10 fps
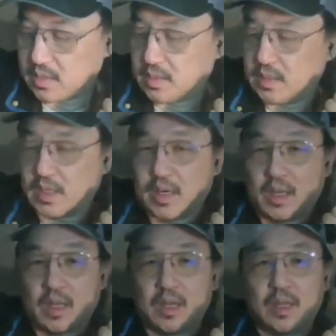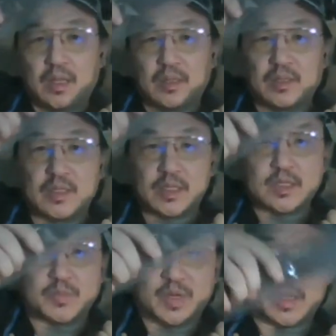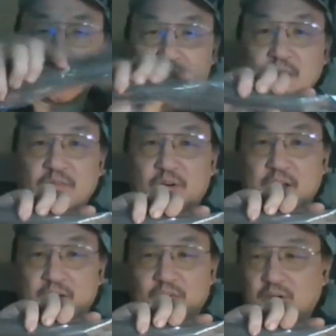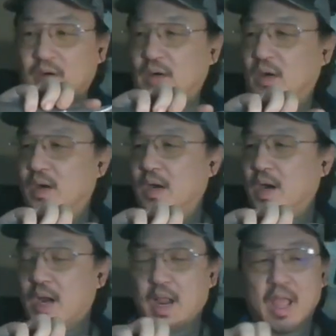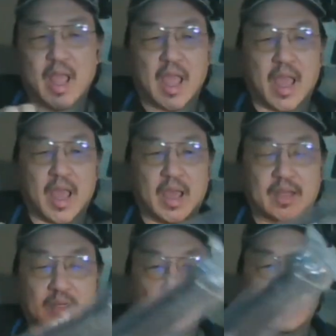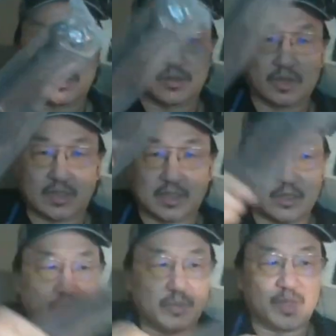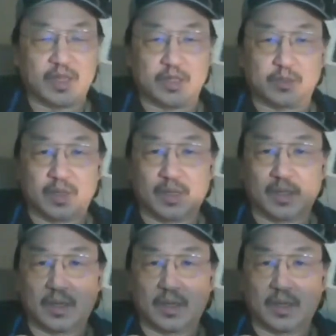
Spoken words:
Ta-da! This has been on sale forever. And so this is the replacement.